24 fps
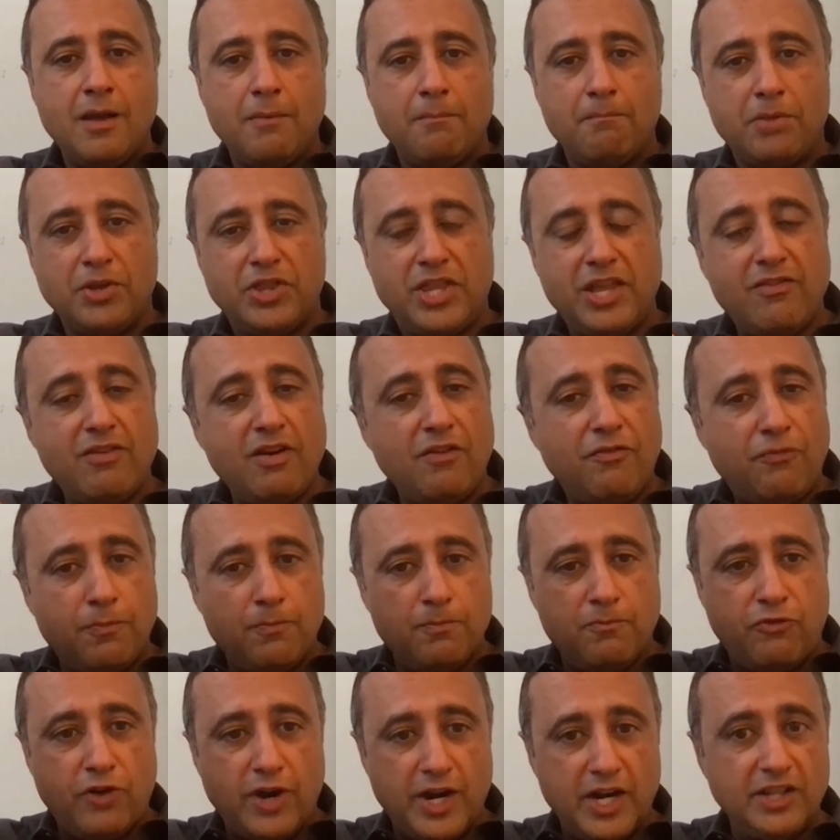But they were
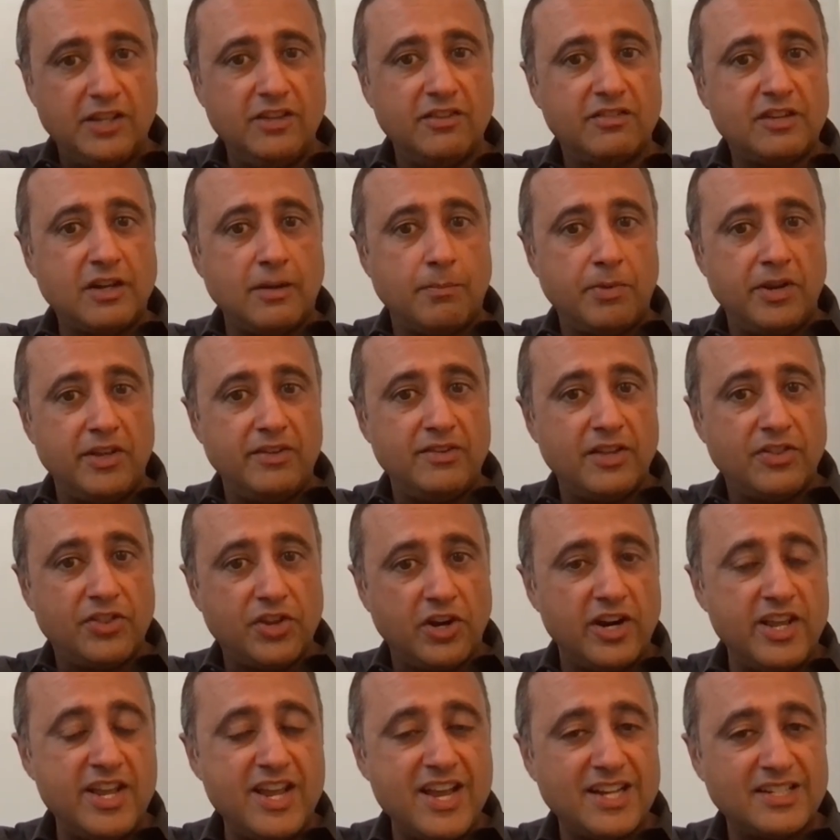funding these companies at
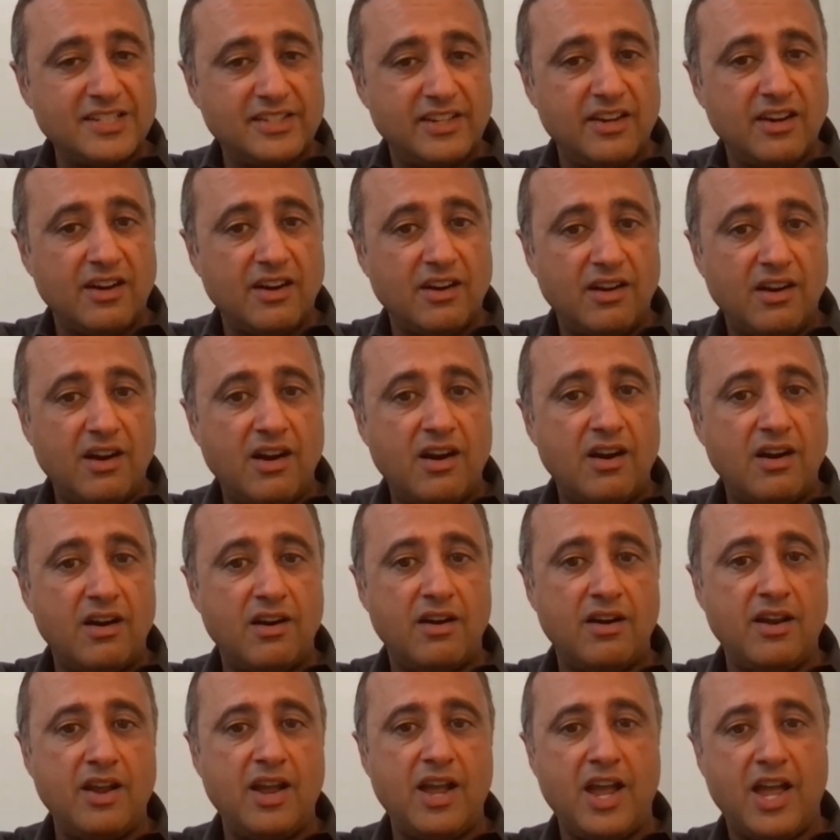30x
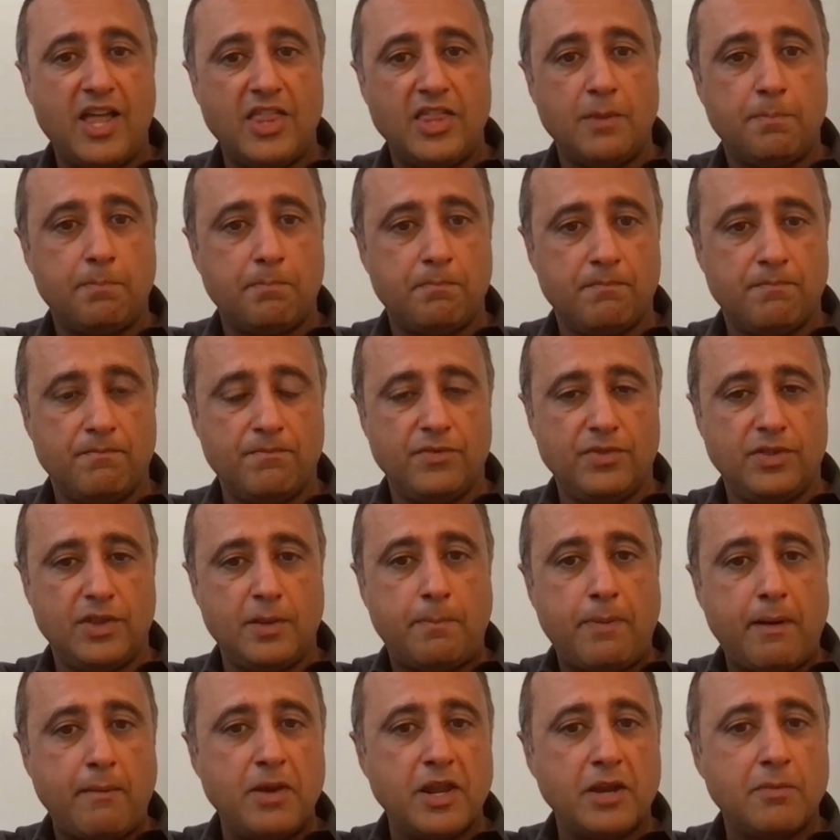ARR, and the
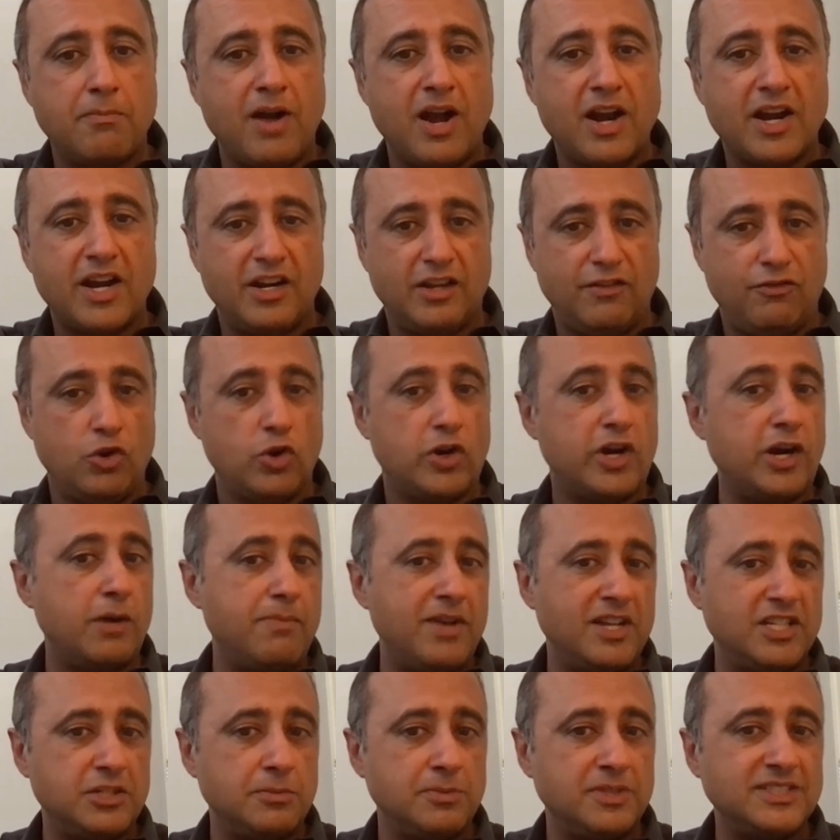public market, if you look at
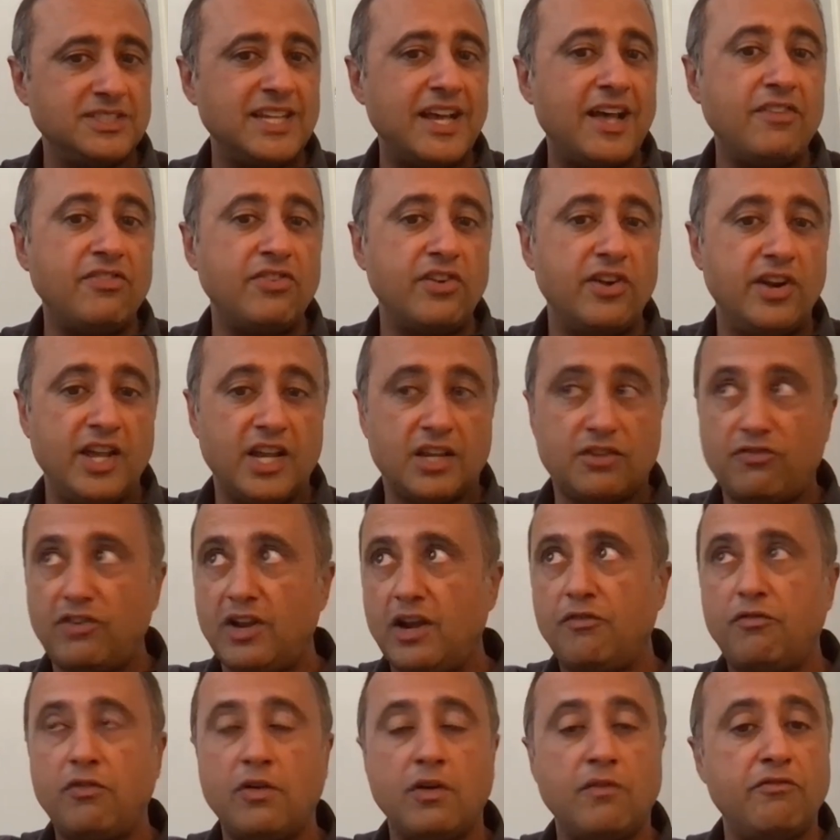Bessemer SaaS index,
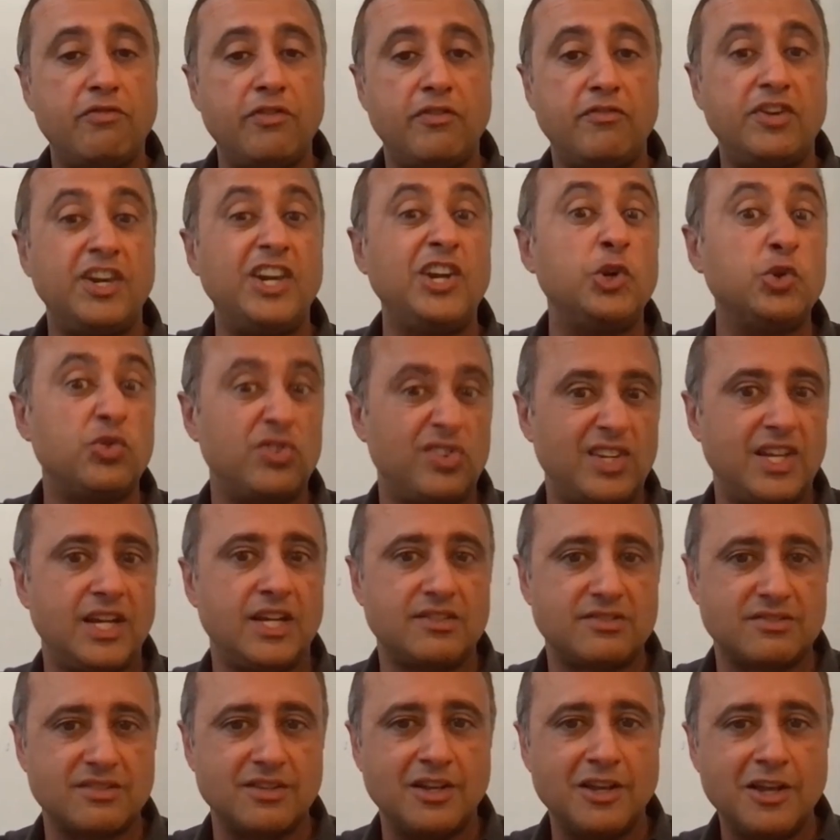fell from 15 to
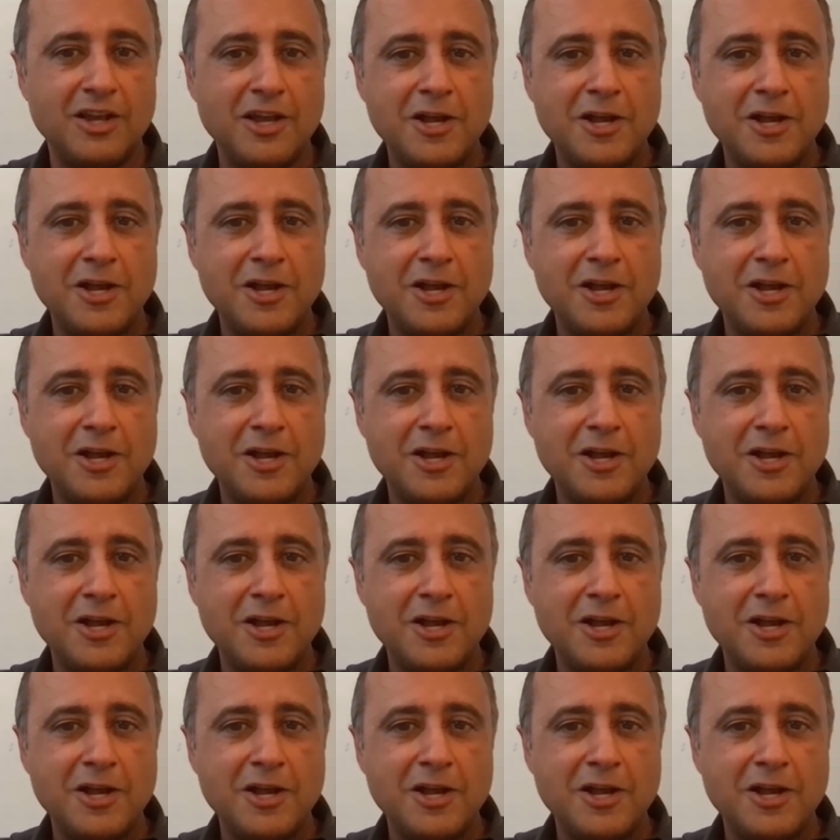6.